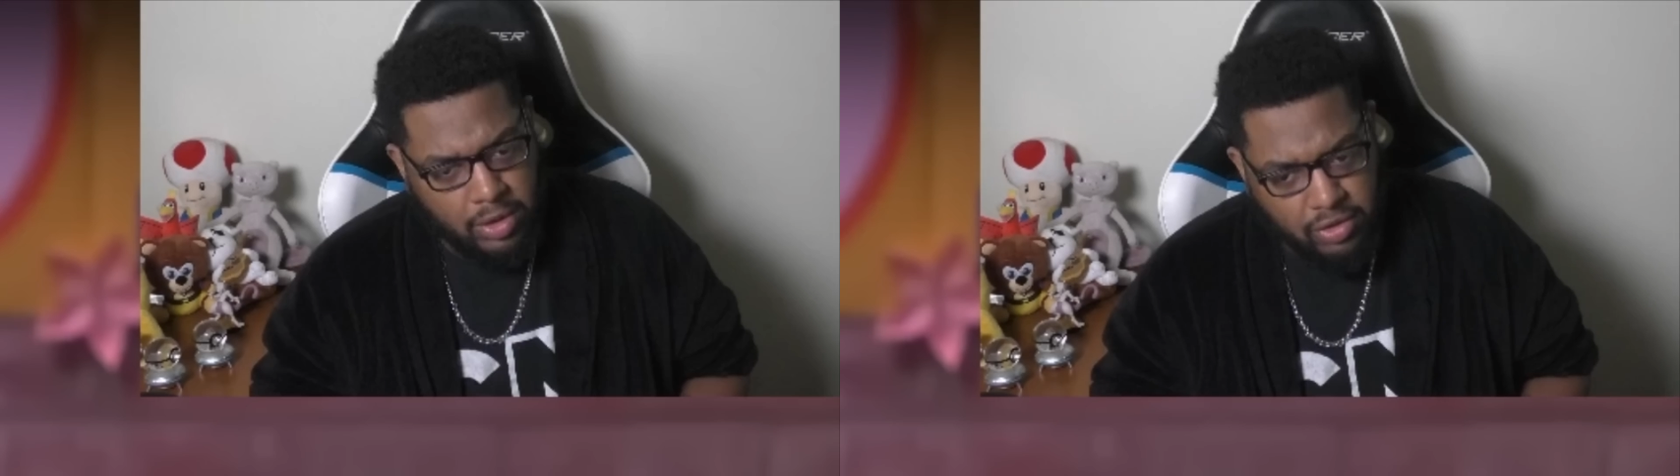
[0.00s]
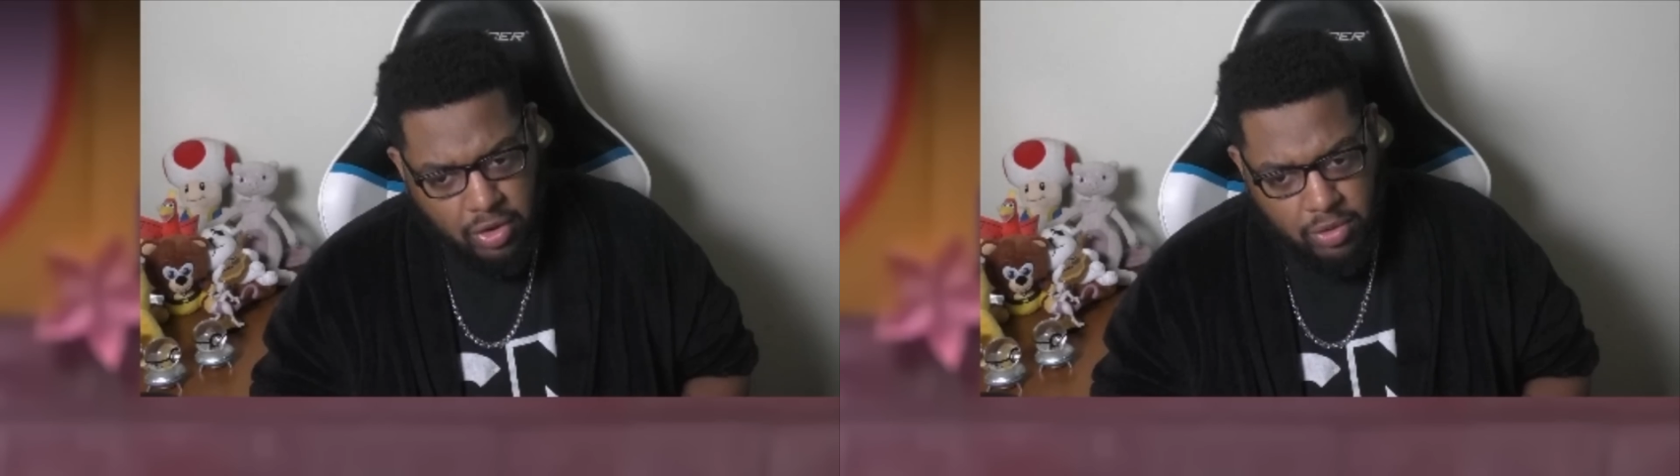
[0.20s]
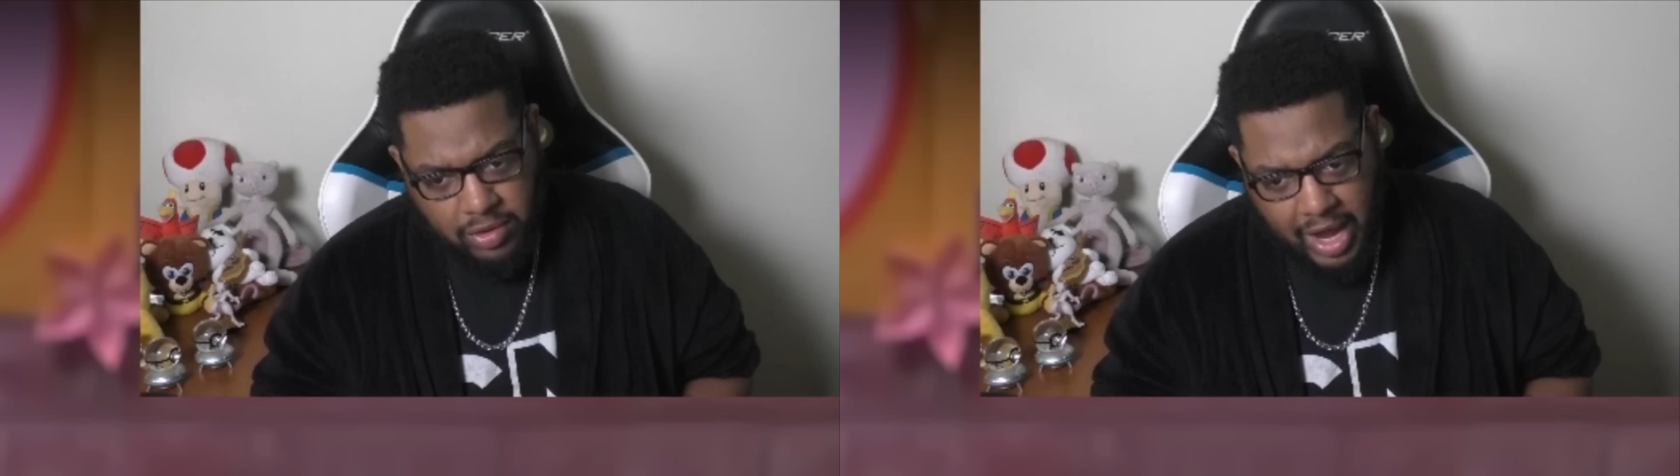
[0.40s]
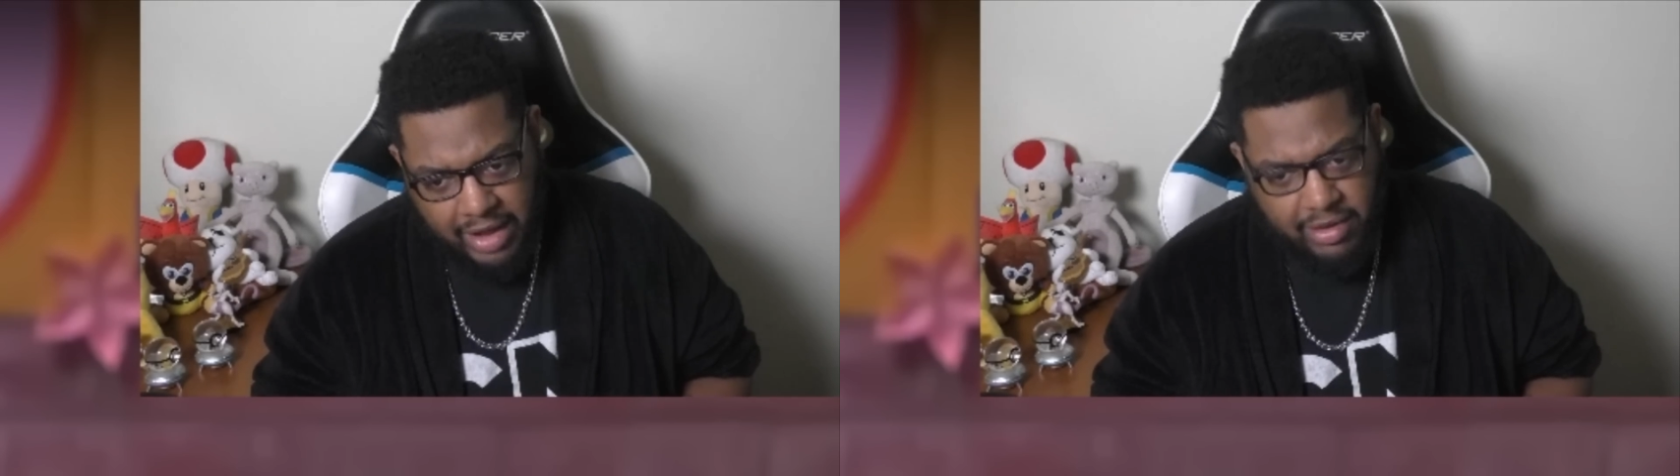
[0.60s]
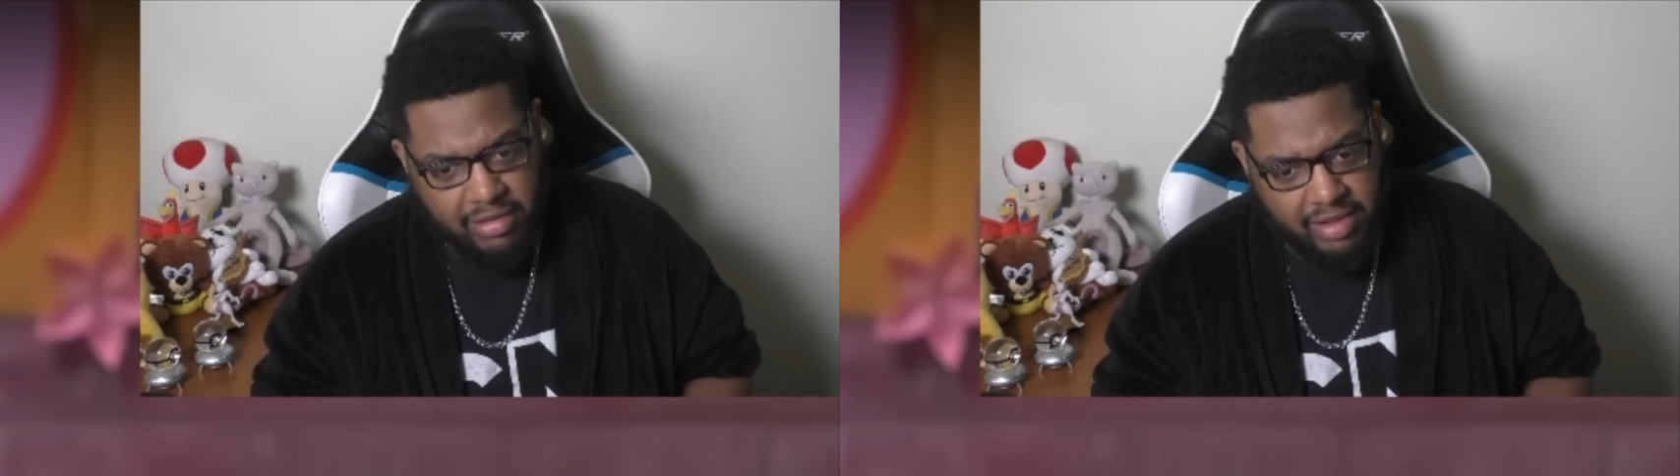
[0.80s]
two Sky
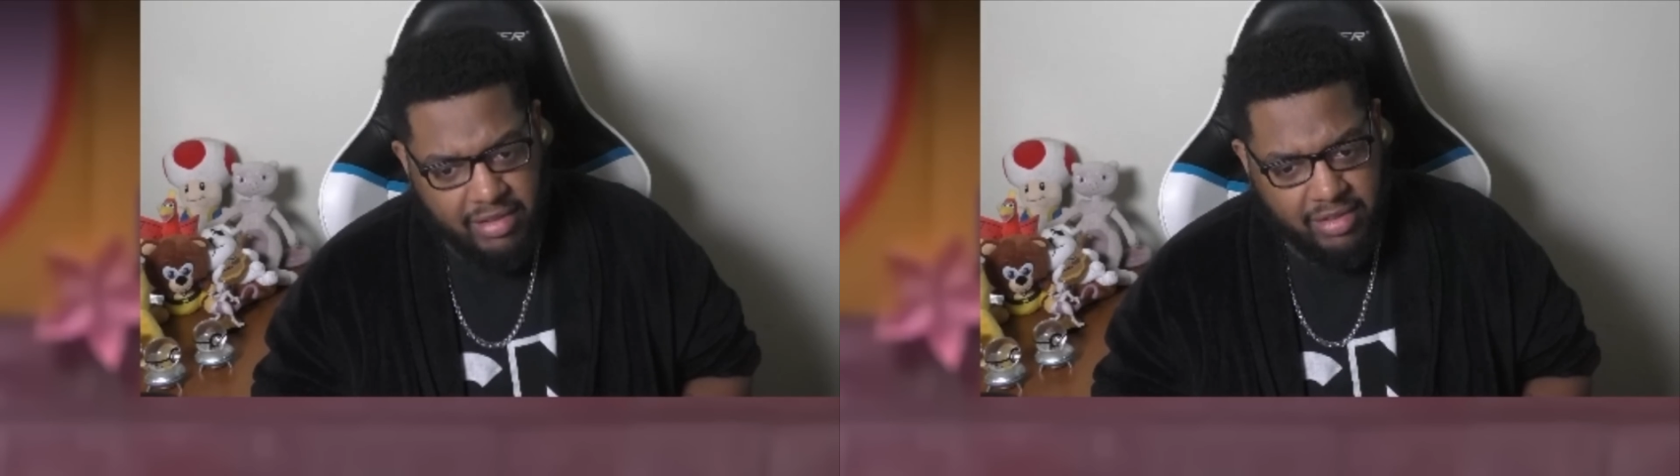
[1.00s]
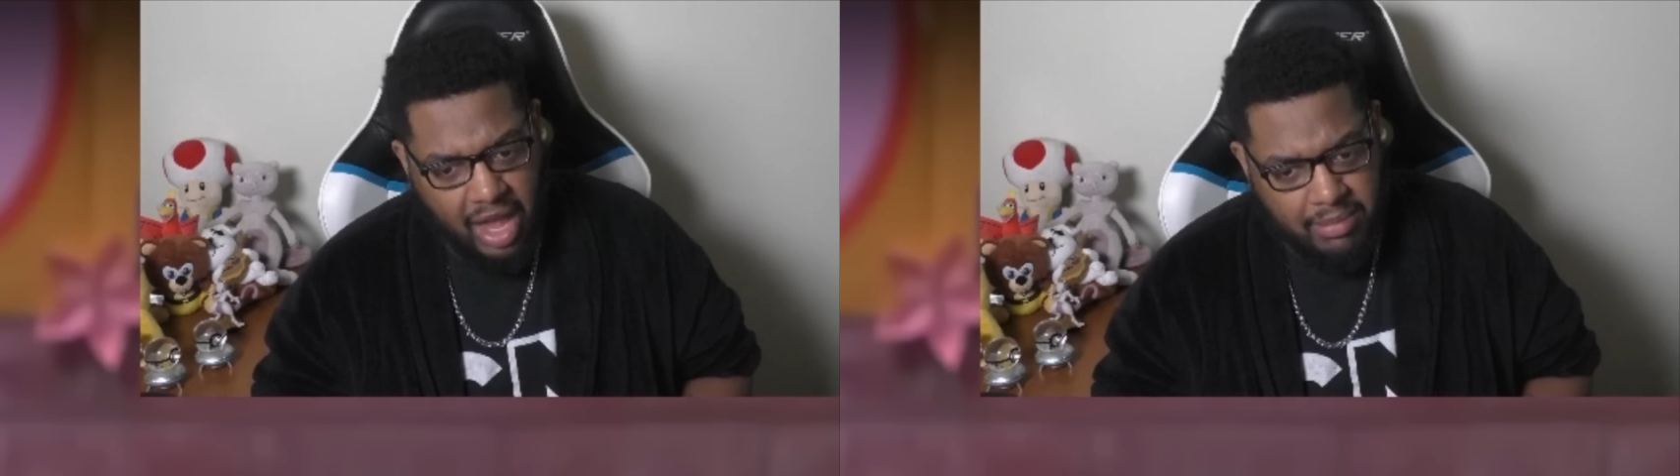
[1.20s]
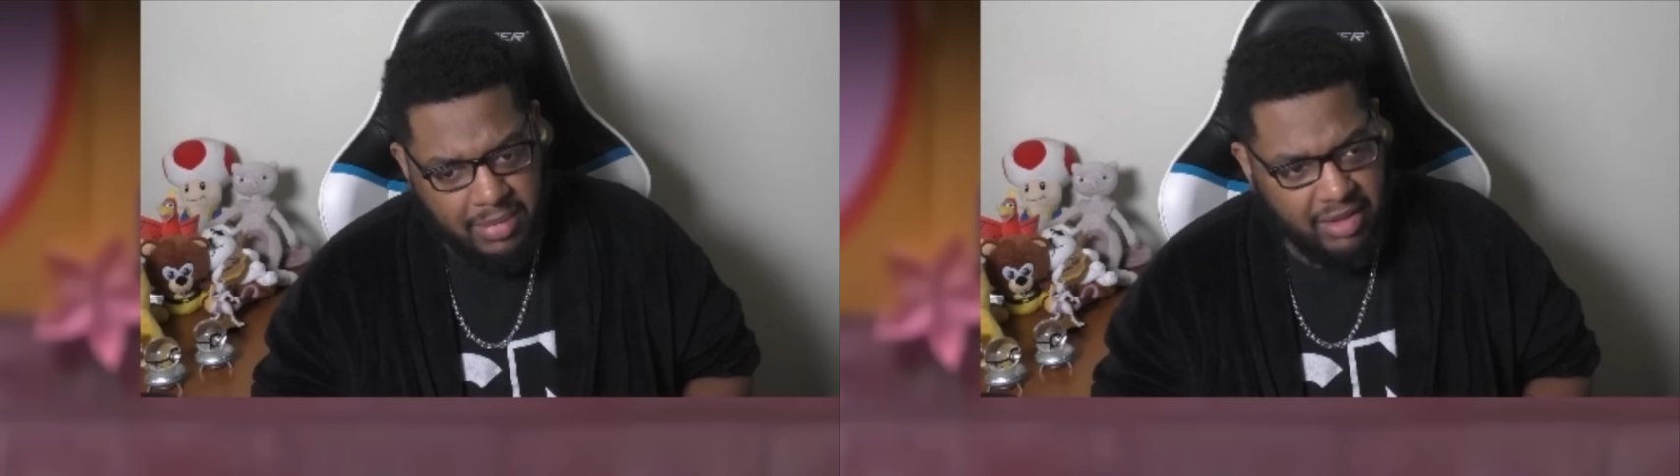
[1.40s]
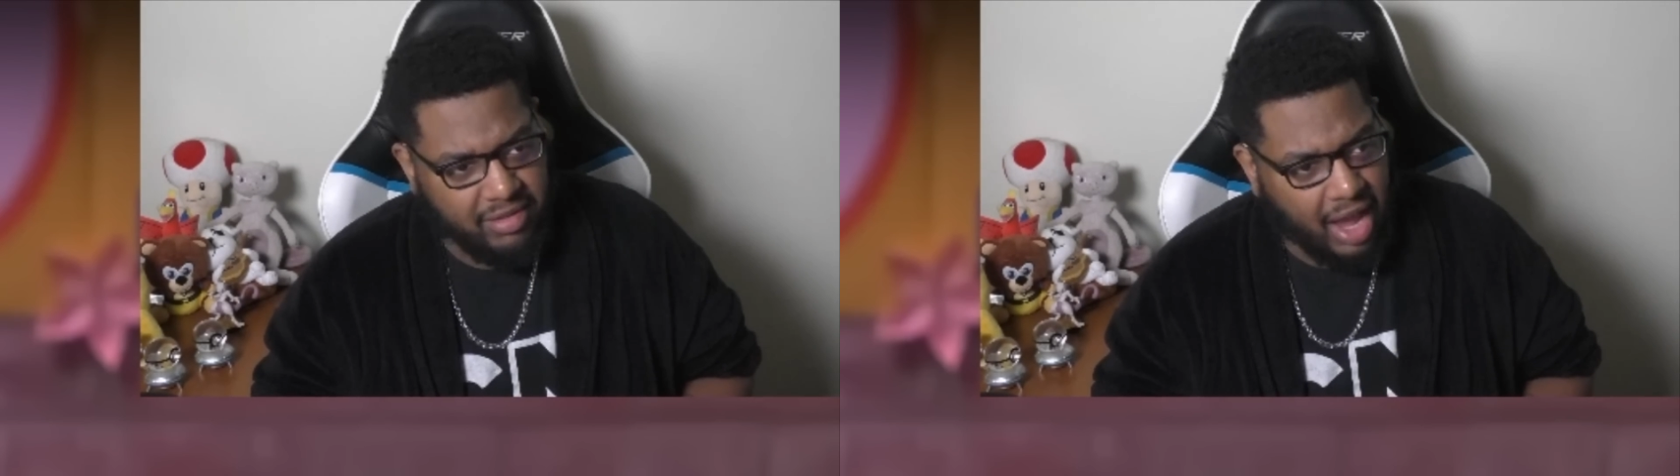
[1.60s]
sets I missed.